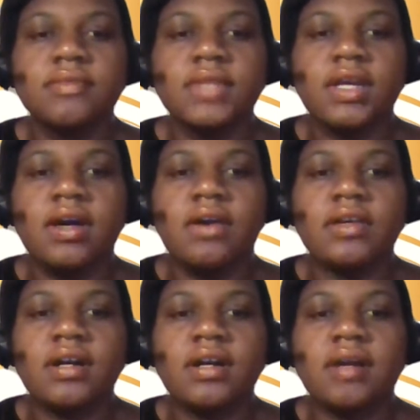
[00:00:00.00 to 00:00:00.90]
Oh, y'all
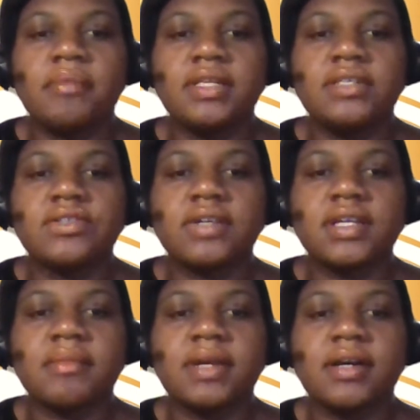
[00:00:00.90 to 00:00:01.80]
caught me drinking
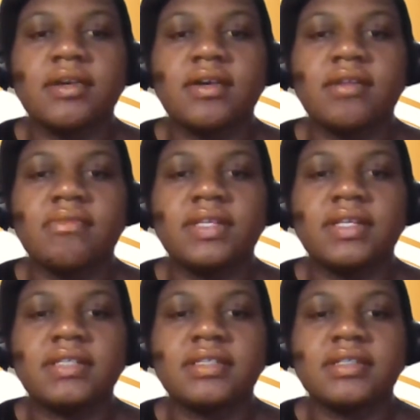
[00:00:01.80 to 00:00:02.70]
my coffee
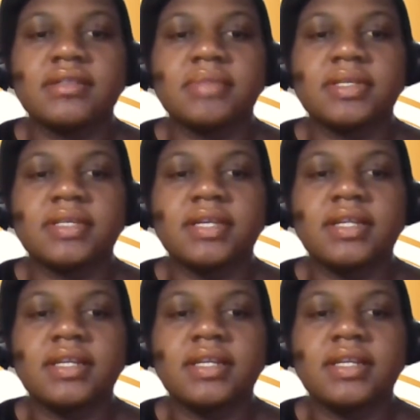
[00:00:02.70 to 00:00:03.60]
at the
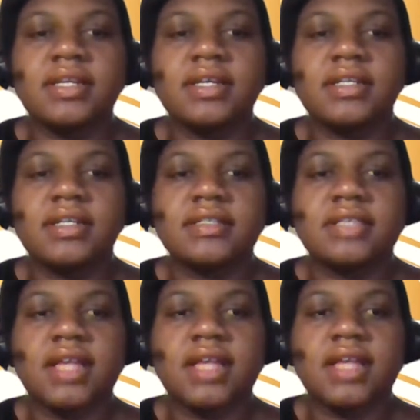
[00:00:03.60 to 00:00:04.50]
beginning of
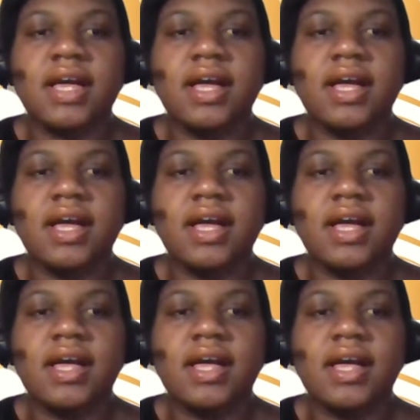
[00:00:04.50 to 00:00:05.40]
this live,
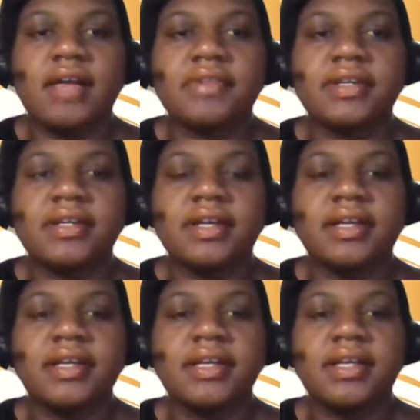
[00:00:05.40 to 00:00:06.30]

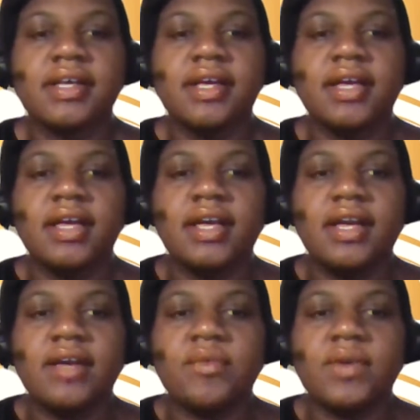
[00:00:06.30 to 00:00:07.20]
huh?
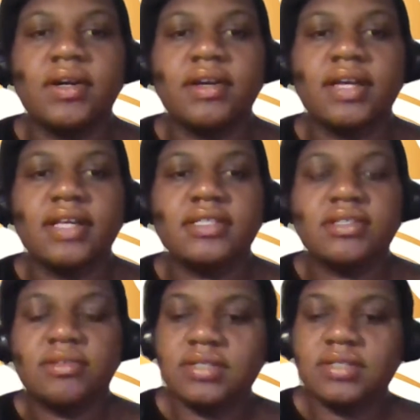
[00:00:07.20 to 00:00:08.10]
Well, guess
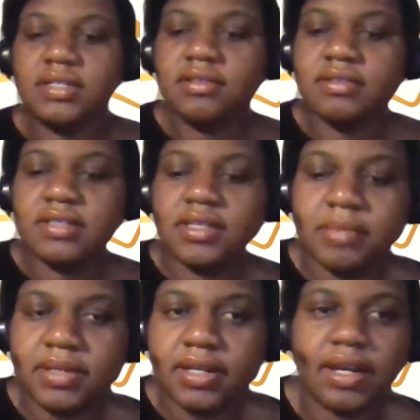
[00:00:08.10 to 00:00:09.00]
who's a little sleepy
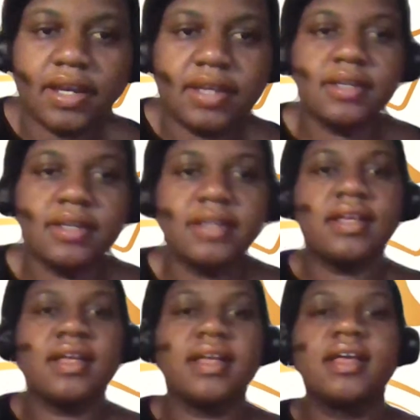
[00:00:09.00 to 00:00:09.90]
tonight?
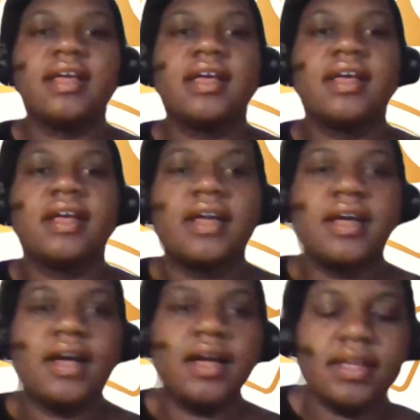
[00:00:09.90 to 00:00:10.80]

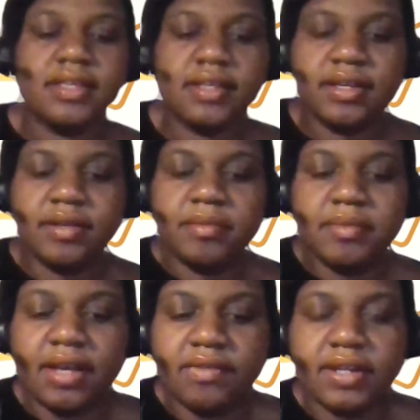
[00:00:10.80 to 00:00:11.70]
I am. I've
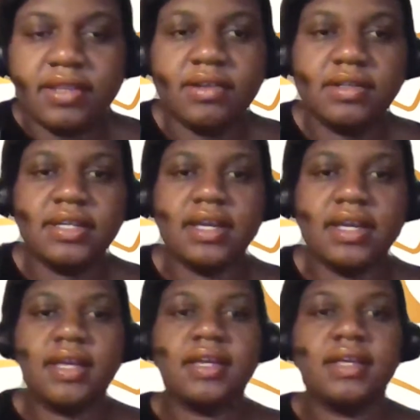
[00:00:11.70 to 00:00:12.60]
had a long day.